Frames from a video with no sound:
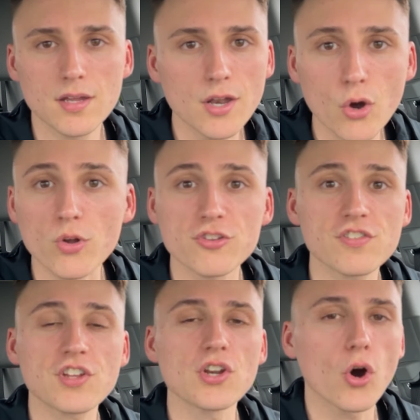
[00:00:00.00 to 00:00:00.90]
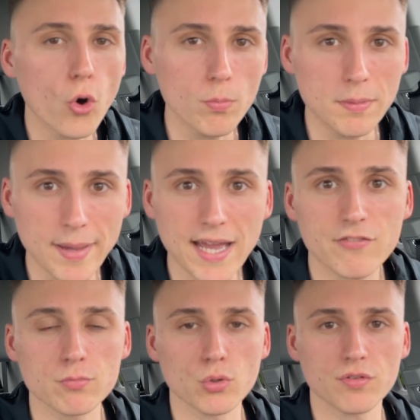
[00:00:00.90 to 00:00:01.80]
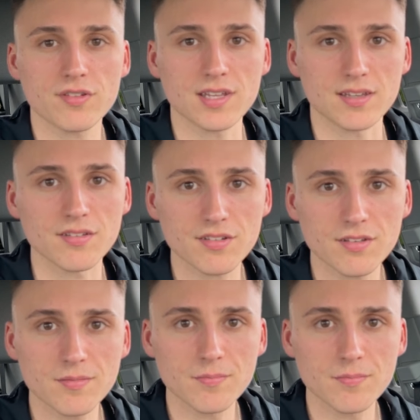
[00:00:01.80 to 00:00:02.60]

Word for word: No, it's just going to hold me back from those things.